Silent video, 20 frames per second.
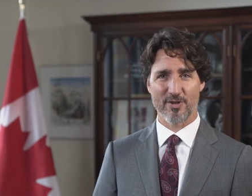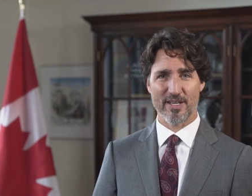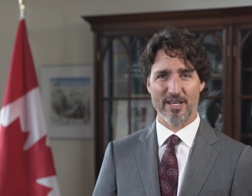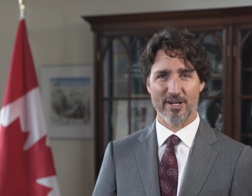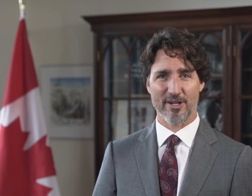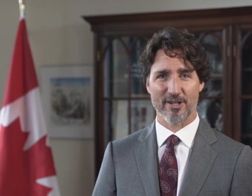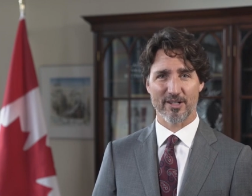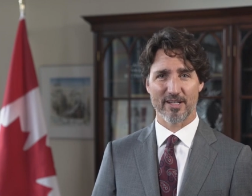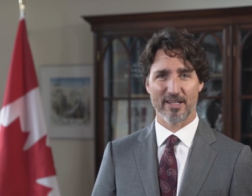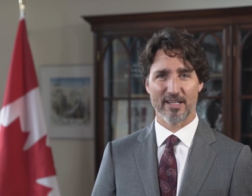New
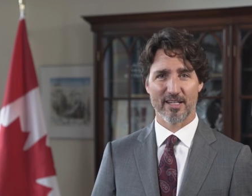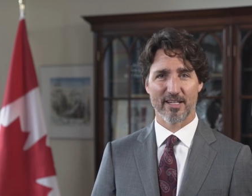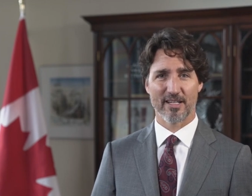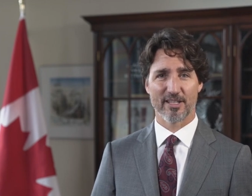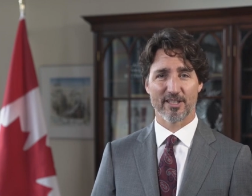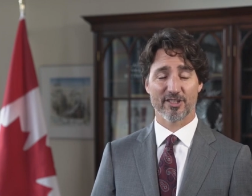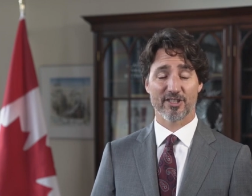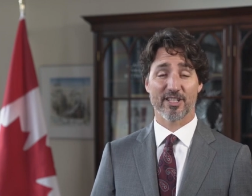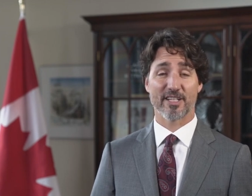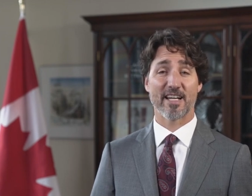Year.
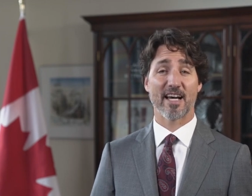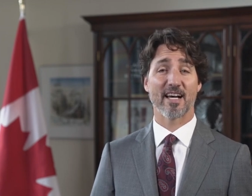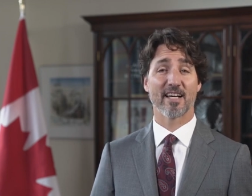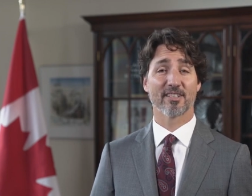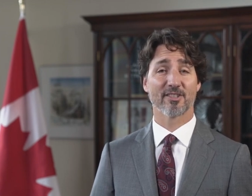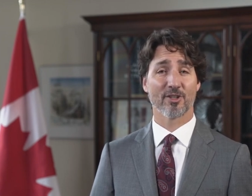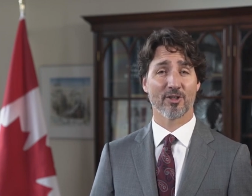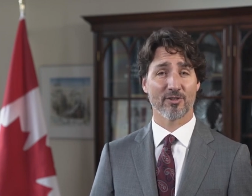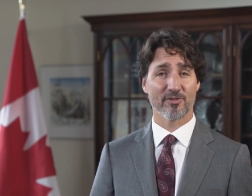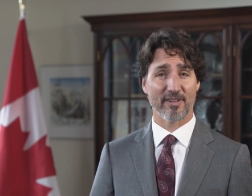
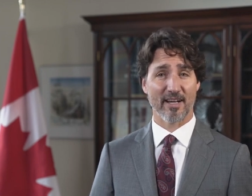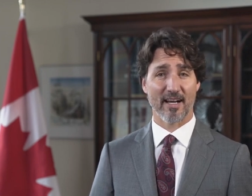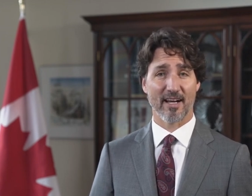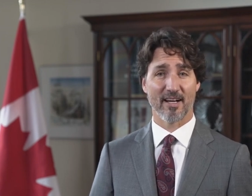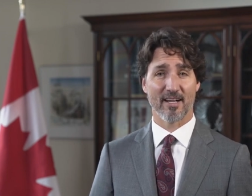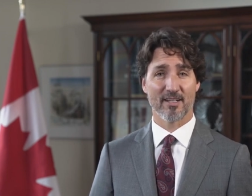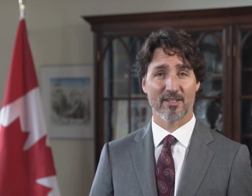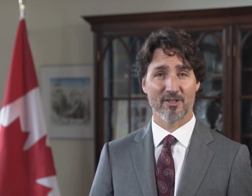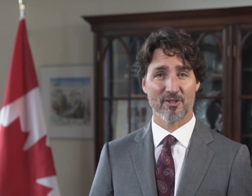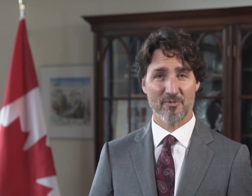Shana
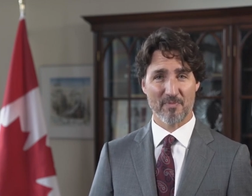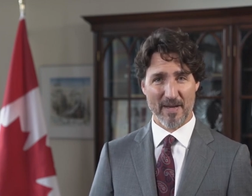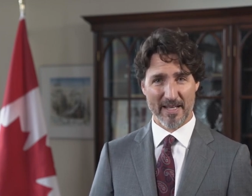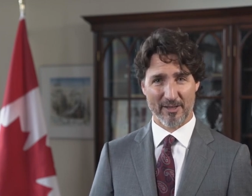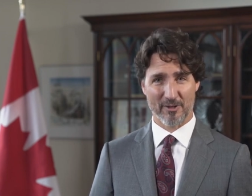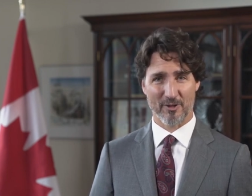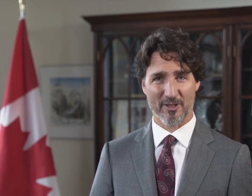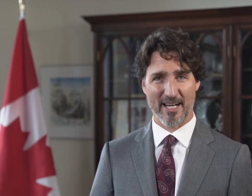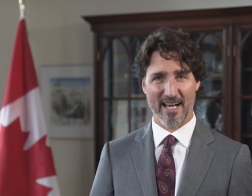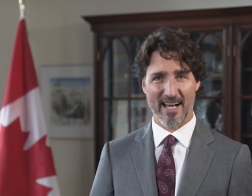Tova
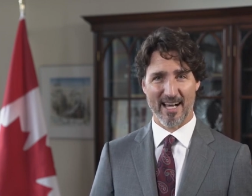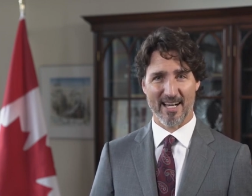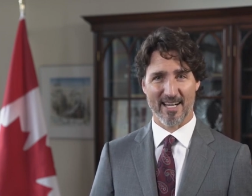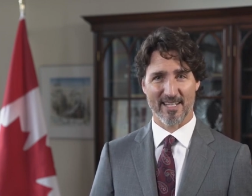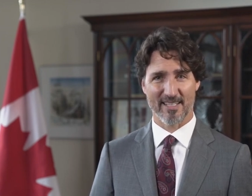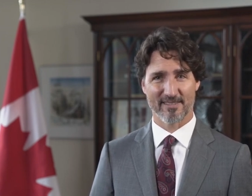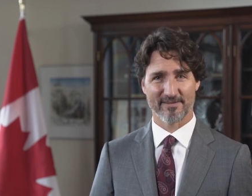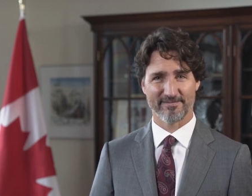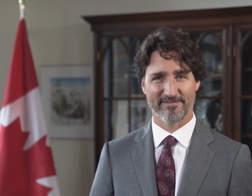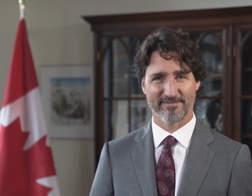Umetuka.